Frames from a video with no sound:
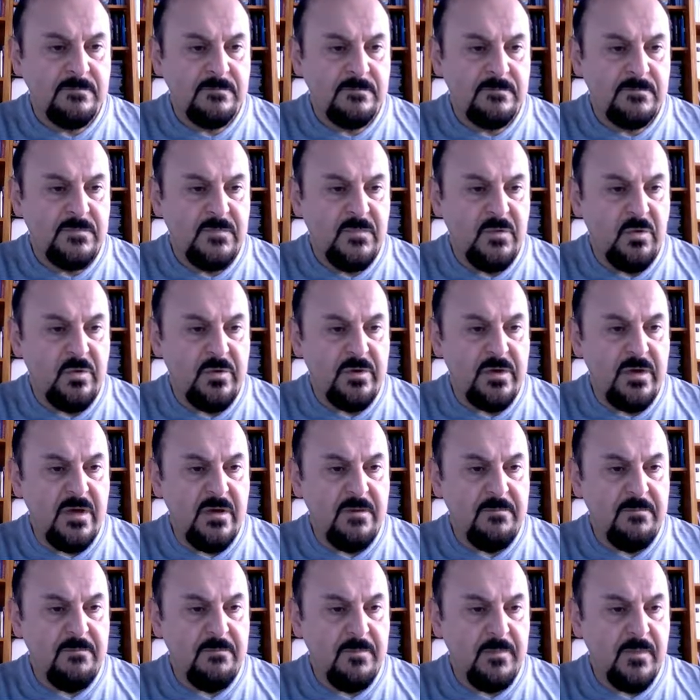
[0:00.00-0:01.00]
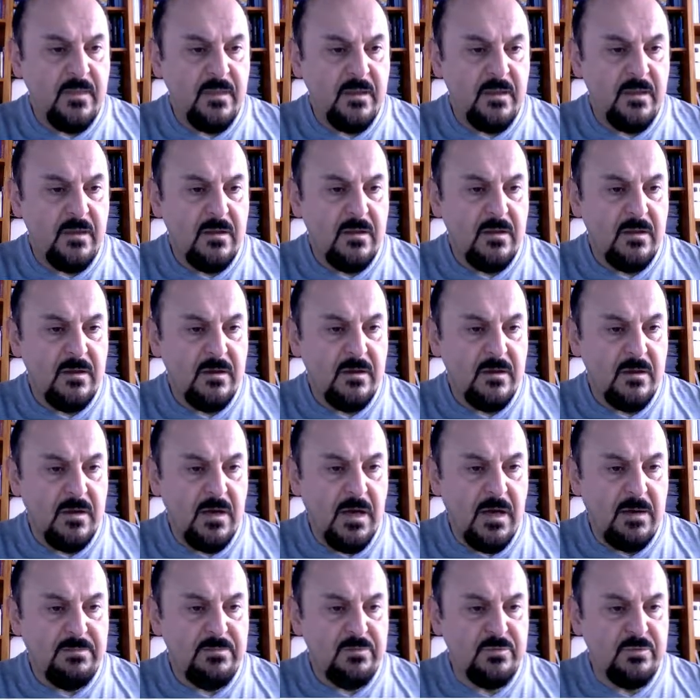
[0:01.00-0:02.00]
Okay,
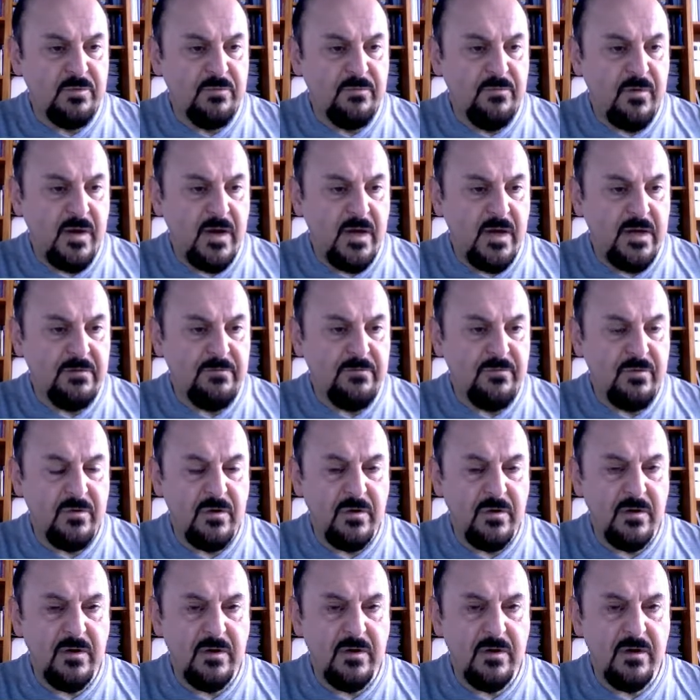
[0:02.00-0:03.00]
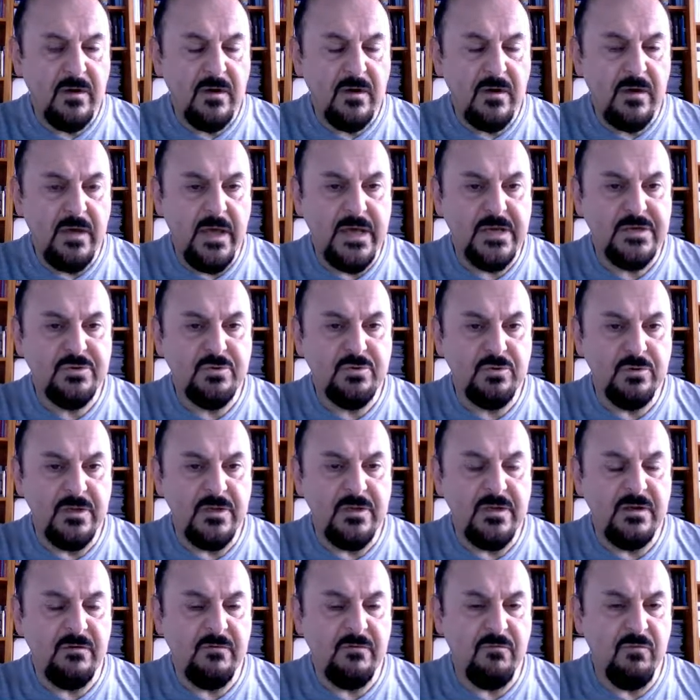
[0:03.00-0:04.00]
up to 5,
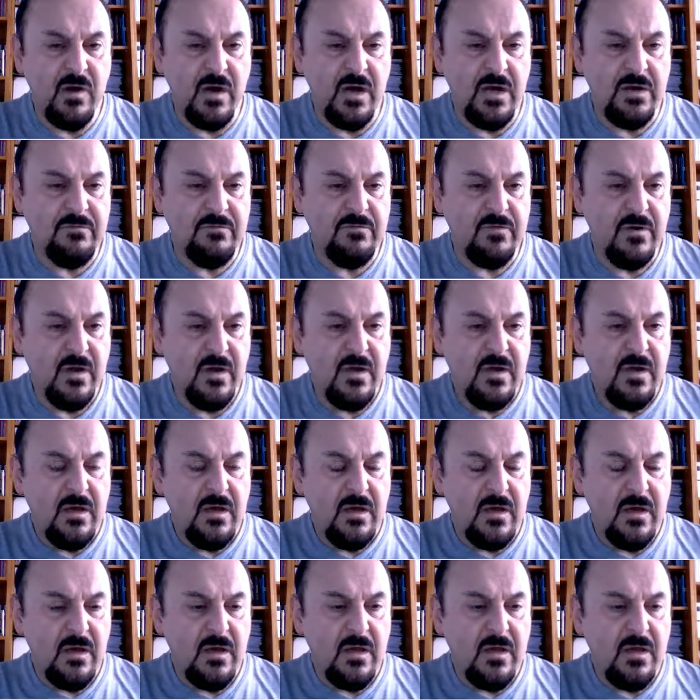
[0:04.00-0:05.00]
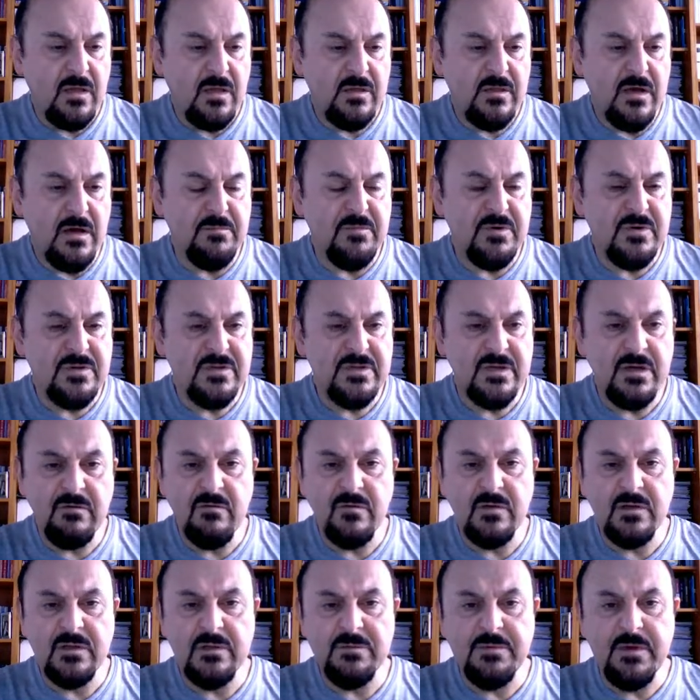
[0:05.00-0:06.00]
excluding 5 numbers
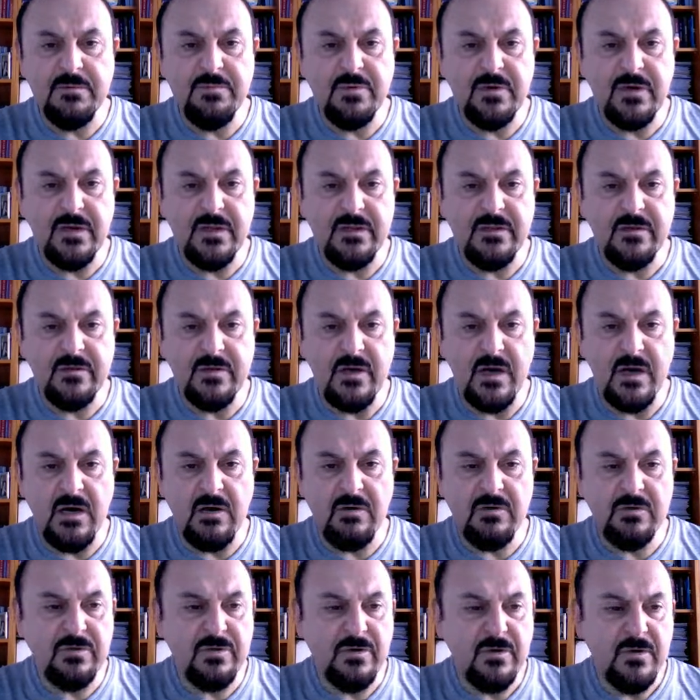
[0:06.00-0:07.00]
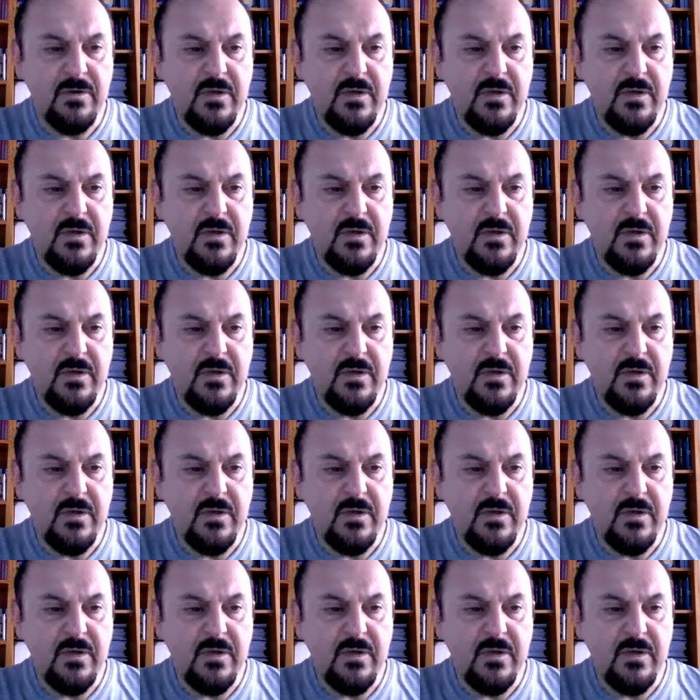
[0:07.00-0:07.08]
will be printed out.